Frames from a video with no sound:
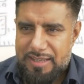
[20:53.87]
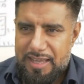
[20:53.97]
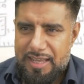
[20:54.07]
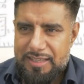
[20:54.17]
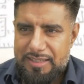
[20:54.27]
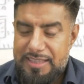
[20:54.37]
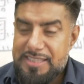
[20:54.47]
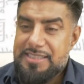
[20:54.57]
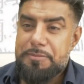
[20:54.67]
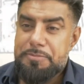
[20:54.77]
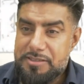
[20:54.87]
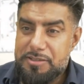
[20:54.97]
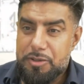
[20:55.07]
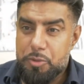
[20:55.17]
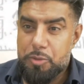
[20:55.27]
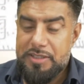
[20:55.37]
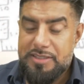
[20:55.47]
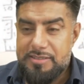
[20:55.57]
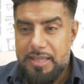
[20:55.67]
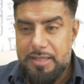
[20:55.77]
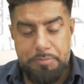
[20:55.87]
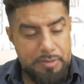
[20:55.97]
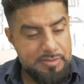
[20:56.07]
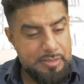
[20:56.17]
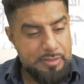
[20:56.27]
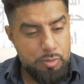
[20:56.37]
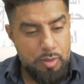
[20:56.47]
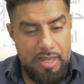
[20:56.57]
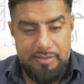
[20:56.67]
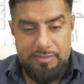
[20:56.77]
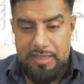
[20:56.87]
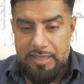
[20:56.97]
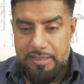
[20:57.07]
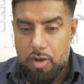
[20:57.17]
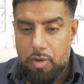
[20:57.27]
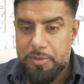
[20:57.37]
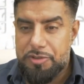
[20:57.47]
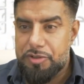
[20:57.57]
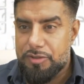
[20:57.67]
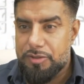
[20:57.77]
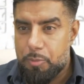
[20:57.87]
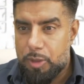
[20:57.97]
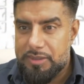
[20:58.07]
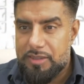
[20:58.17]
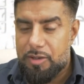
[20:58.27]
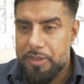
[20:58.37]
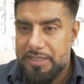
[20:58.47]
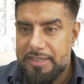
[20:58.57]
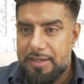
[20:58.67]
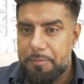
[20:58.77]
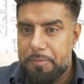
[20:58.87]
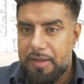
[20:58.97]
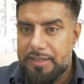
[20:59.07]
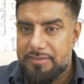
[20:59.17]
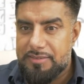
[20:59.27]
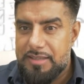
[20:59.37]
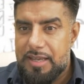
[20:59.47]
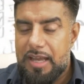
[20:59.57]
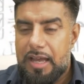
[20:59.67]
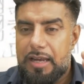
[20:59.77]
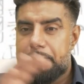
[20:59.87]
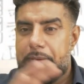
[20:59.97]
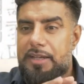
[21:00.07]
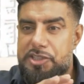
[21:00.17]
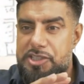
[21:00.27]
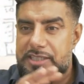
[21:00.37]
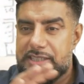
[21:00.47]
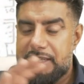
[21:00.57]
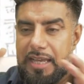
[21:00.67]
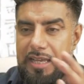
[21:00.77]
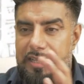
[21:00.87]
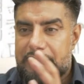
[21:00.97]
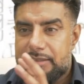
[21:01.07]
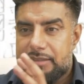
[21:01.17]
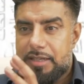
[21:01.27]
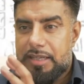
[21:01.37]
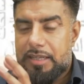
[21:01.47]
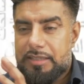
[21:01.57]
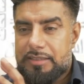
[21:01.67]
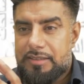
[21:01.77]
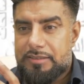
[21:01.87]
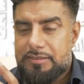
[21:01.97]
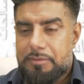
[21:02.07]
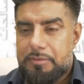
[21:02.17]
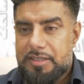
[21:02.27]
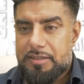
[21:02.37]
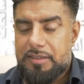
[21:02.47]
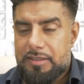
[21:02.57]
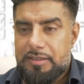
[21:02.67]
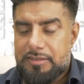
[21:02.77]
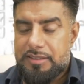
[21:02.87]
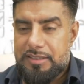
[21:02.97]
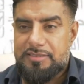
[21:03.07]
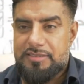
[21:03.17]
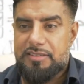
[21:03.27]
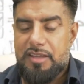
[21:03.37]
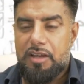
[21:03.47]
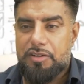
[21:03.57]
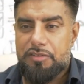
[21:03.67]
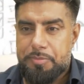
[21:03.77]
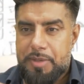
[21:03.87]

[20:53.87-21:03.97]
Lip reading: And this Ibn Zarqun is the same person who has a commentary on the Muwatta where he combines Al-Baji and the Istidhkar of Ibn